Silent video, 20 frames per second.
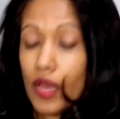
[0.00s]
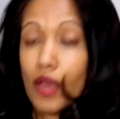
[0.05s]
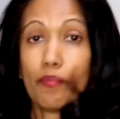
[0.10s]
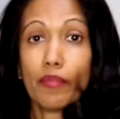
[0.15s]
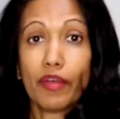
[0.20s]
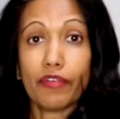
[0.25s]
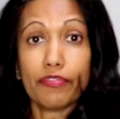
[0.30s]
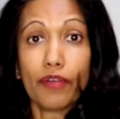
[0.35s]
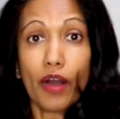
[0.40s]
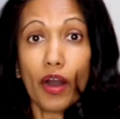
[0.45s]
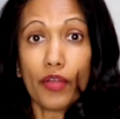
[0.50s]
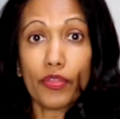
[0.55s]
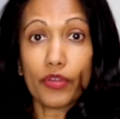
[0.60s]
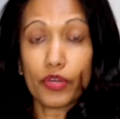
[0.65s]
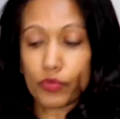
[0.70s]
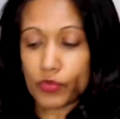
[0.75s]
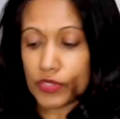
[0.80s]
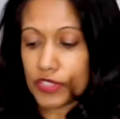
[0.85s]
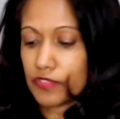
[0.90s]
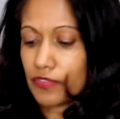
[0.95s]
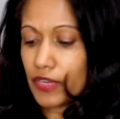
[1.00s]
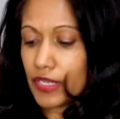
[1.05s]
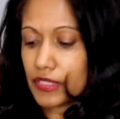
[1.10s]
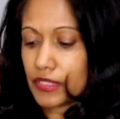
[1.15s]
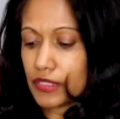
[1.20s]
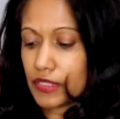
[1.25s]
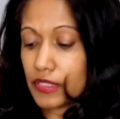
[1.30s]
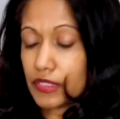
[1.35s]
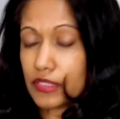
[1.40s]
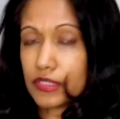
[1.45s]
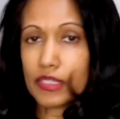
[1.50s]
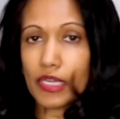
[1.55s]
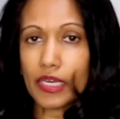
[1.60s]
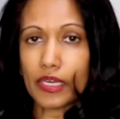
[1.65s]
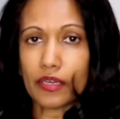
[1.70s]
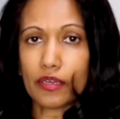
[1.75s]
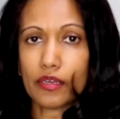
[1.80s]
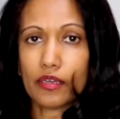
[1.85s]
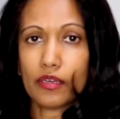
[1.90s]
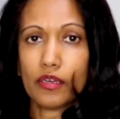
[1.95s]
My father was facing the
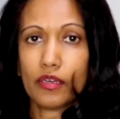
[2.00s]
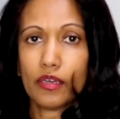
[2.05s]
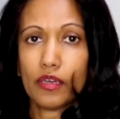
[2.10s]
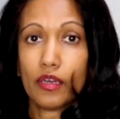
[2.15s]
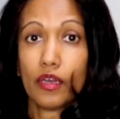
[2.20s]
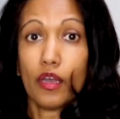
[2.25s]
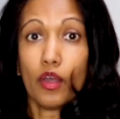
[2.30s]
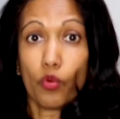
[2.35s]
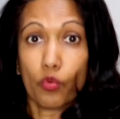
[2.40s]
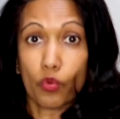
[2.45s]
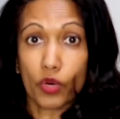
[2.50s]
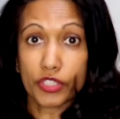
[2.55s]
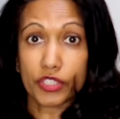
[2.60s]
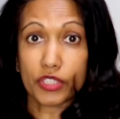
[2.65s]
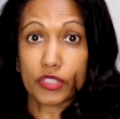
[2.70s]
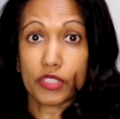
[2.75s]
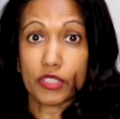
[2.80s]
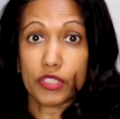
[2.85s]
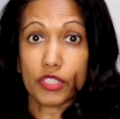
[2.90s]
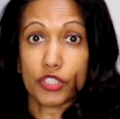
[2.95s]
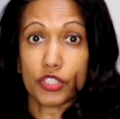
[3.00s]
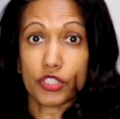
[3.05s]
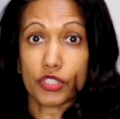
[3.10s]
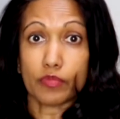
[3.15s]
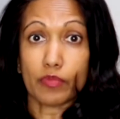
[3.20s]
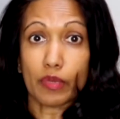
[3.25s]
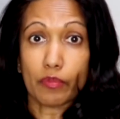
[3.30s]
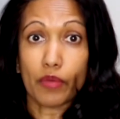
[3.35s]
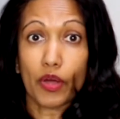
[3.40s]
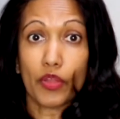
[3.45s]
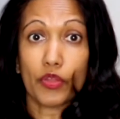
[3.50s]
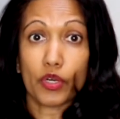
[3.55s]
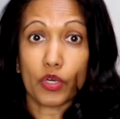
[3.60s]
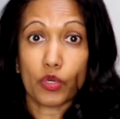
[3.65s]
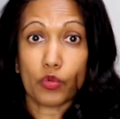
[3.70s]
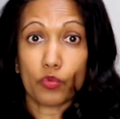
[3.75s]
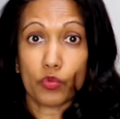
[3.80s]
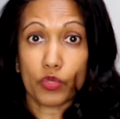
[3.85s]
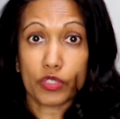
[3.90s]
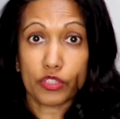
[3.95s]
sink, washing the dishes. My mother
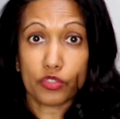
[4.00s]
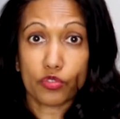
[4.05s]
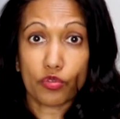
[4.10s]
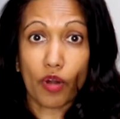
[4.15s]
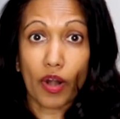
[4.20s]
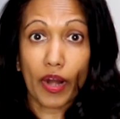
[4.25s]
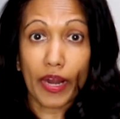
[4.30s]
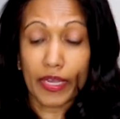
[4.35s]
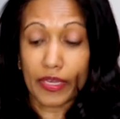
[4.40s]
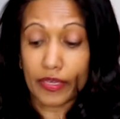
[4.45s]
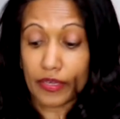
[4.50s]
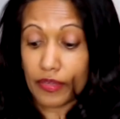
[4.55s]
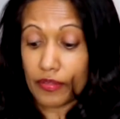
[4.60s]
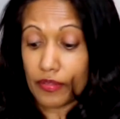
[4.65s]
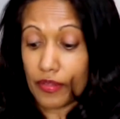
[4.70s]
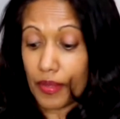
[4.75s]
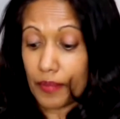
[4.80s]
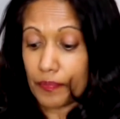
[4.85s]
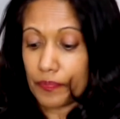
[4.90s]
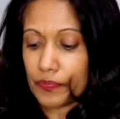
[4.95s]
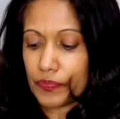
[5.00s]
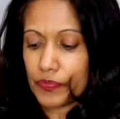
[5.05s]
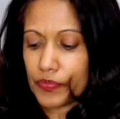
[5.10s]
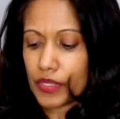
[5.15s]
was drying them